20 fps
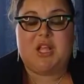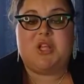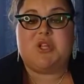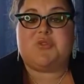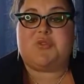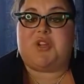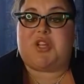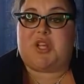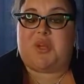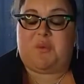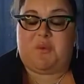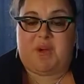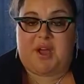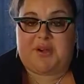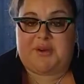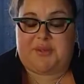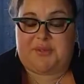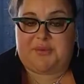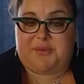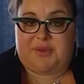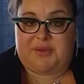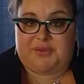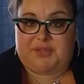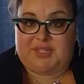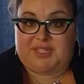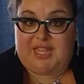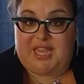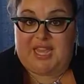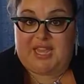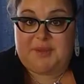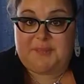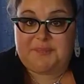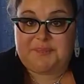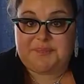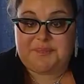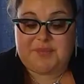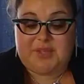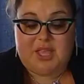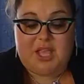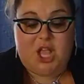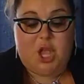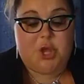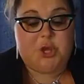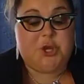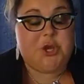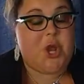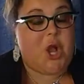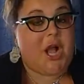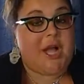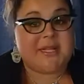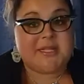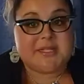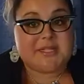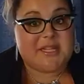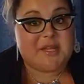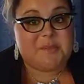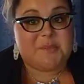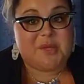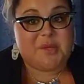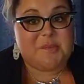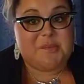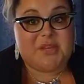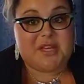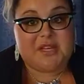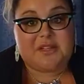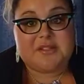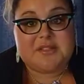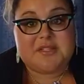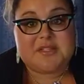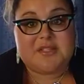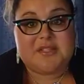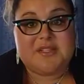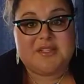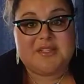drinking water throughout the day, not skipping meals,